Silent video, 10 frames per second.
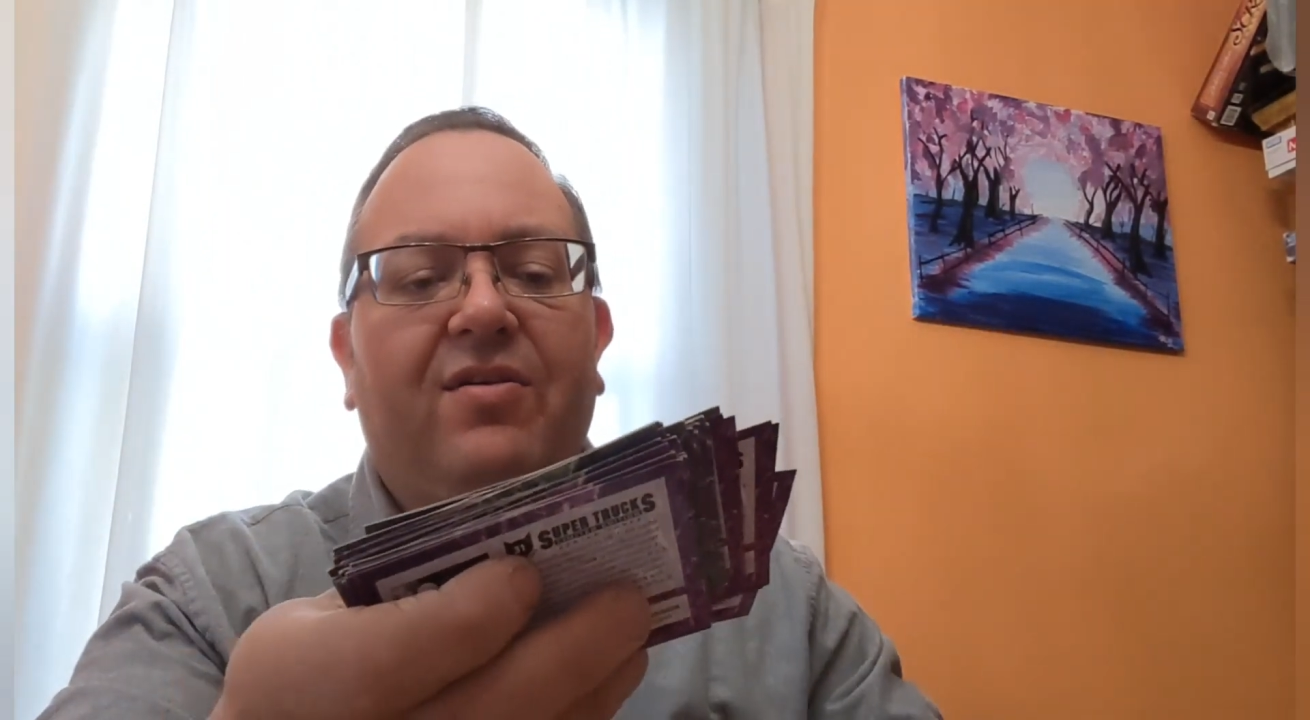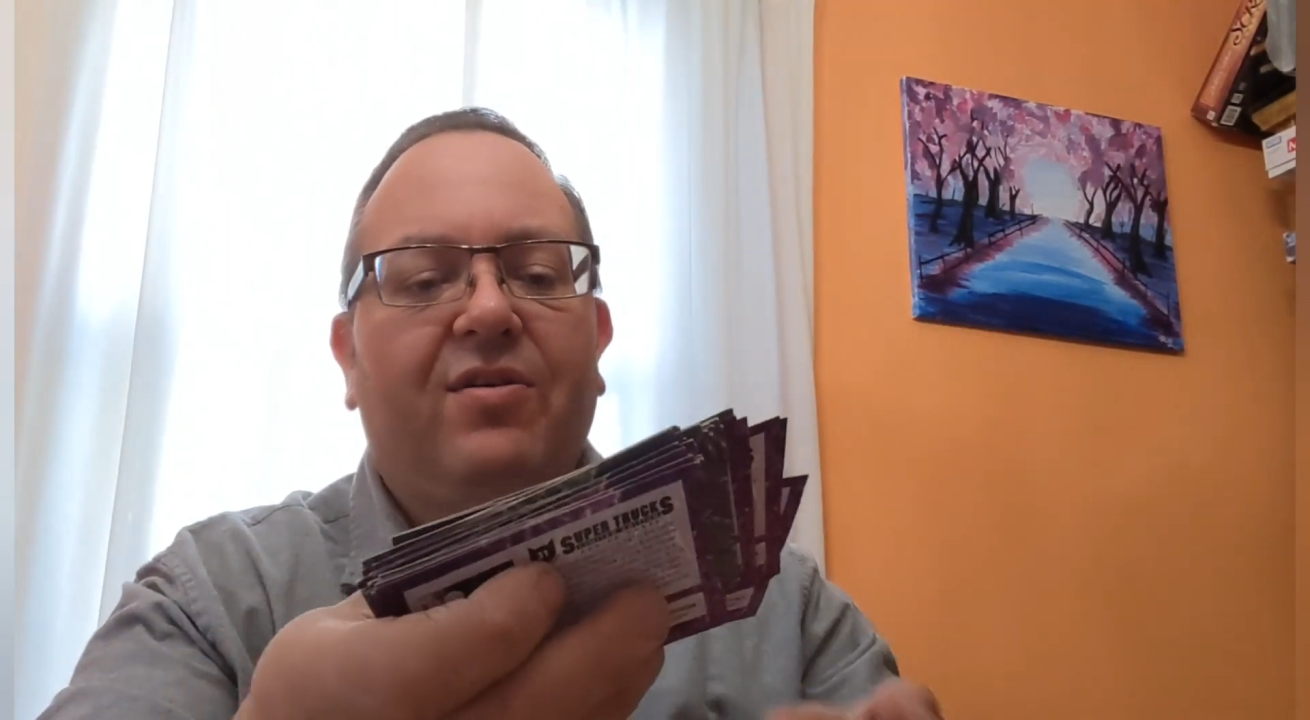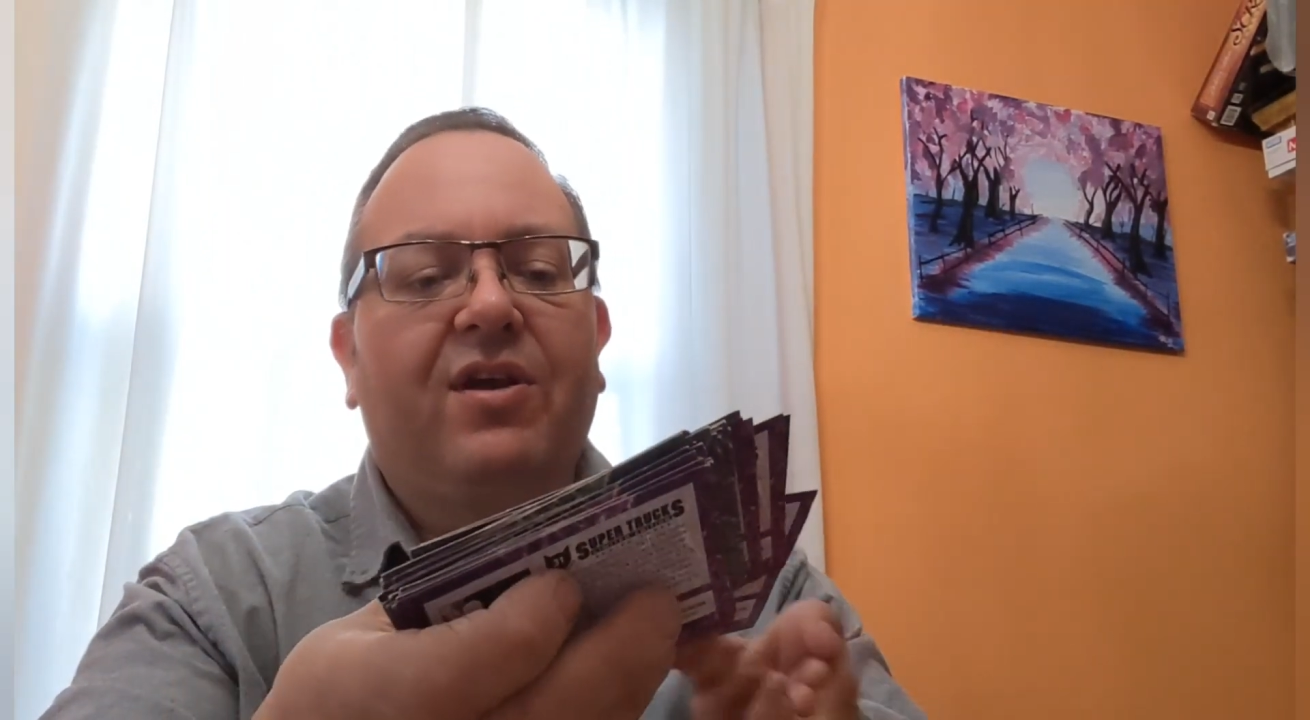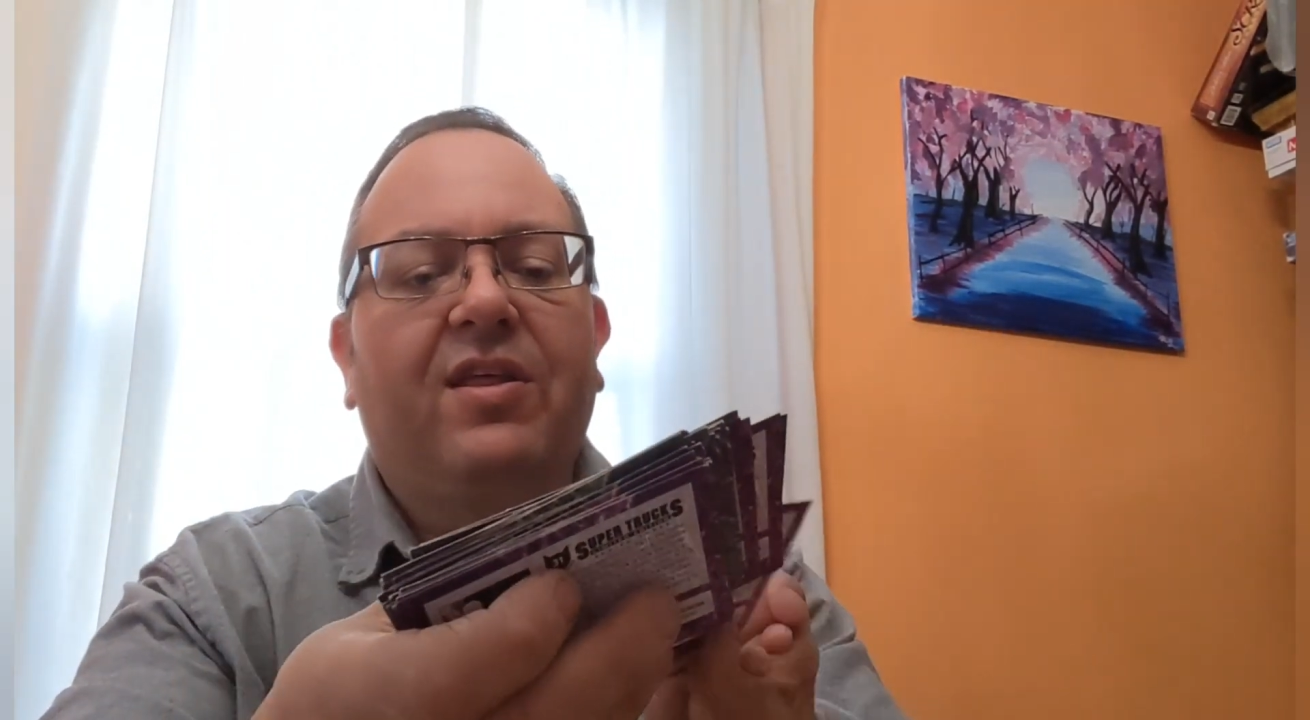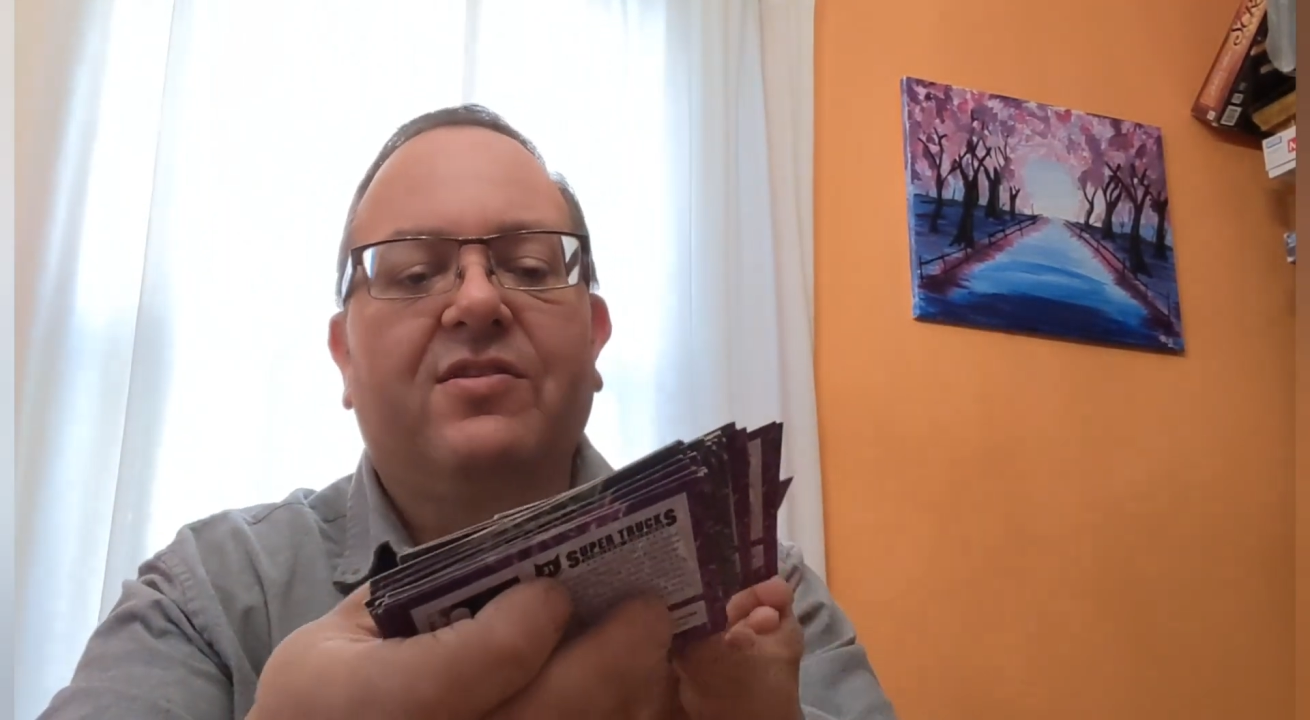
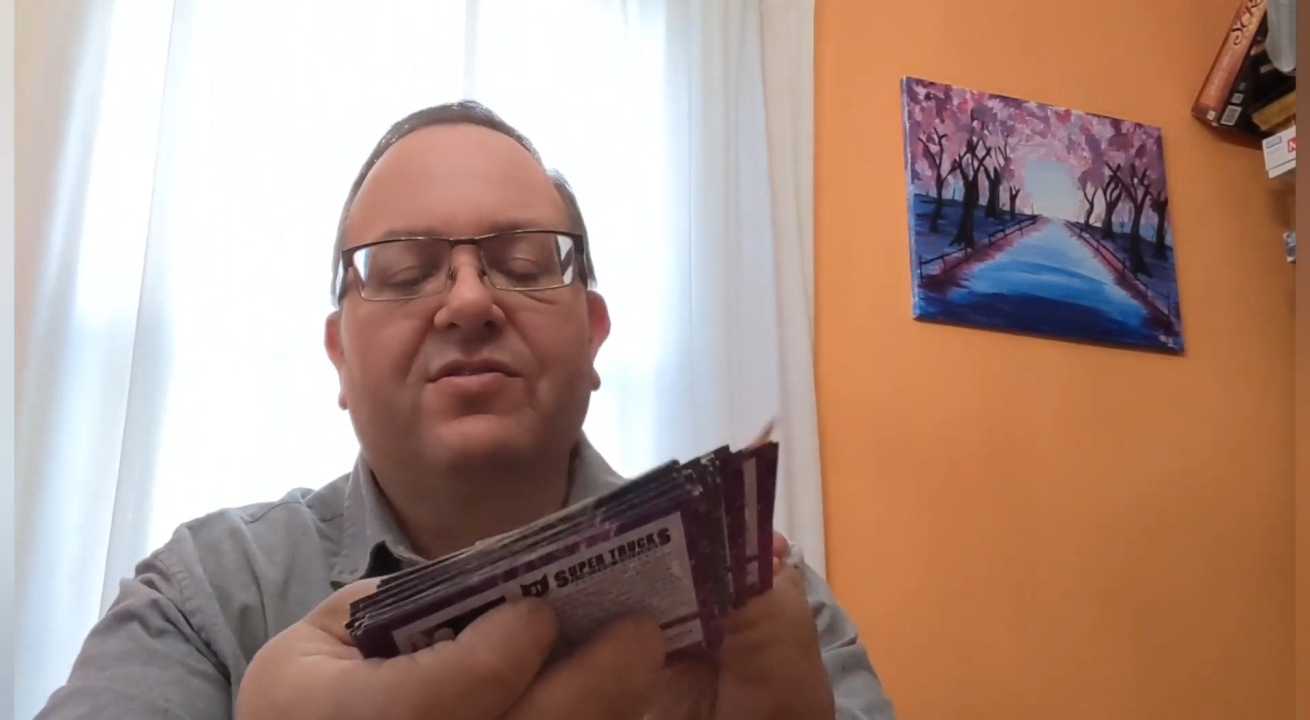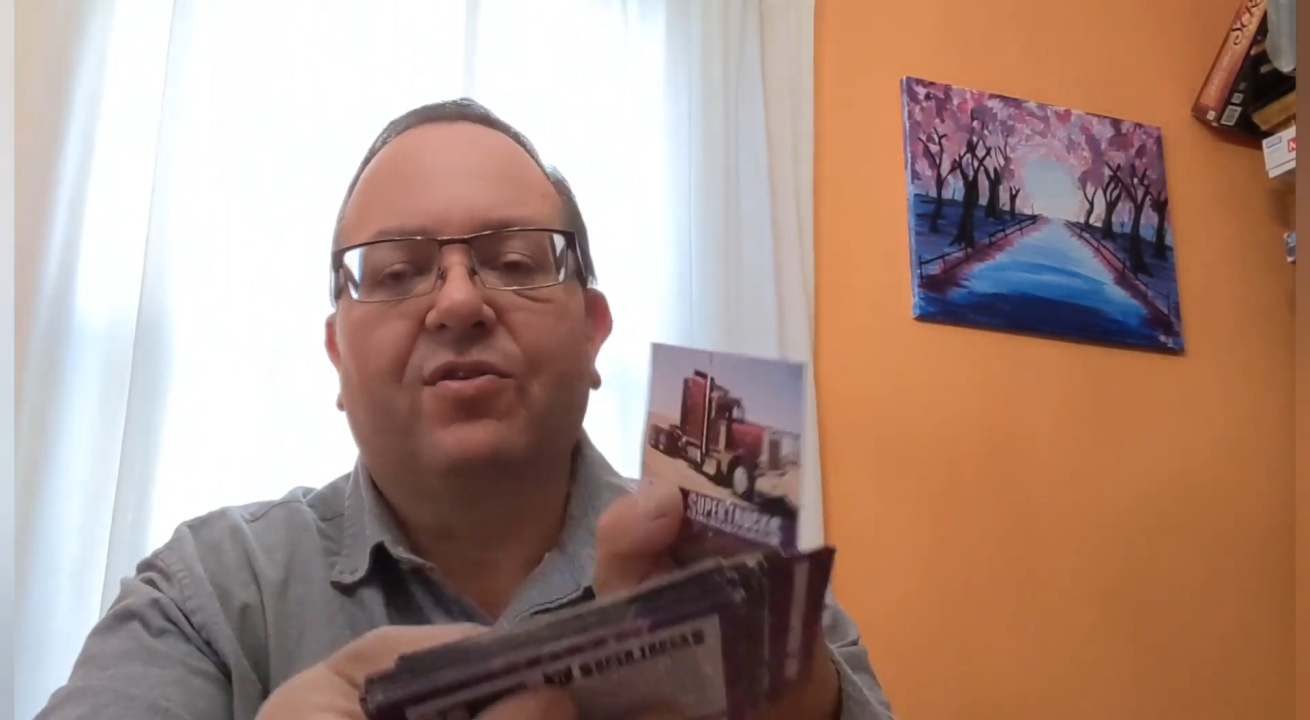Look at this,